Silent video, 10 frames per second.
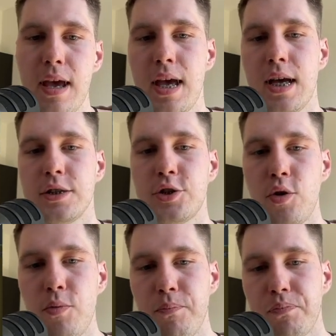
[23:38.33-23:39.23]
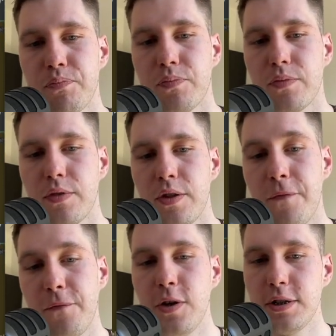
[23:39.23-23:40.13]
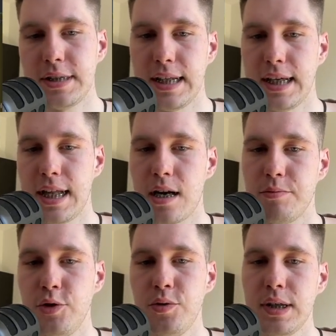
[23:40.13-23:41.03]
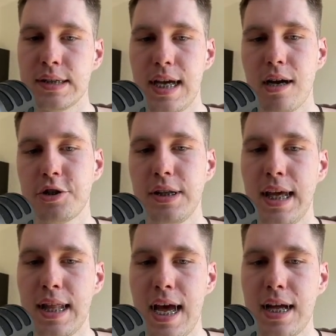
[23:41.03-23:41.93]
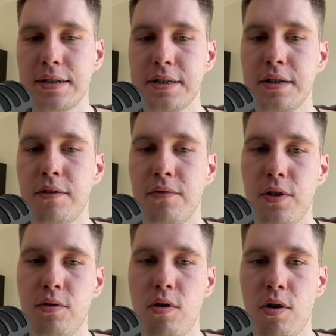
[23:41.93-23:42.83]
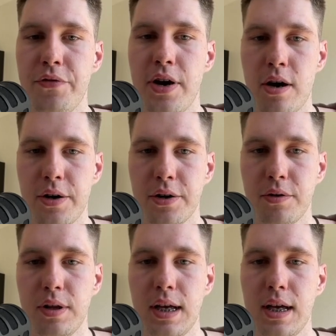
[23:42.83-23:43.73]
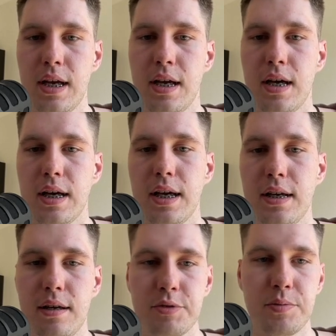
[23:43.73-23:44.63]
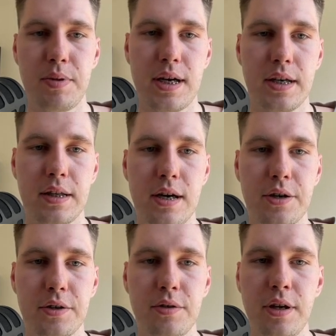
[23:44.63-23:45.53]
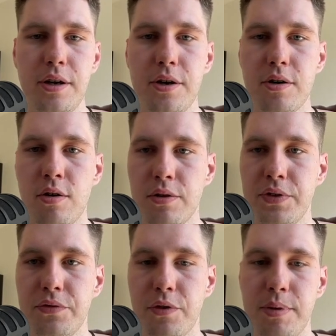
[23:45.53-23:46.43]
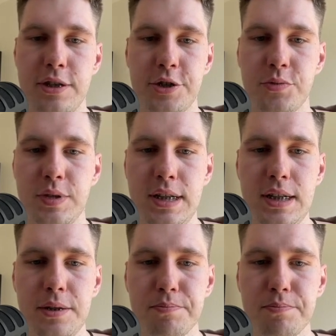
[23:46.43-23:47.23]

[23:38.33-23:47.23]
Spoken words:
So the first thing that I'm doing is actually enhancing the flow of the article. Again, I'm supplying the article here, all the information we need.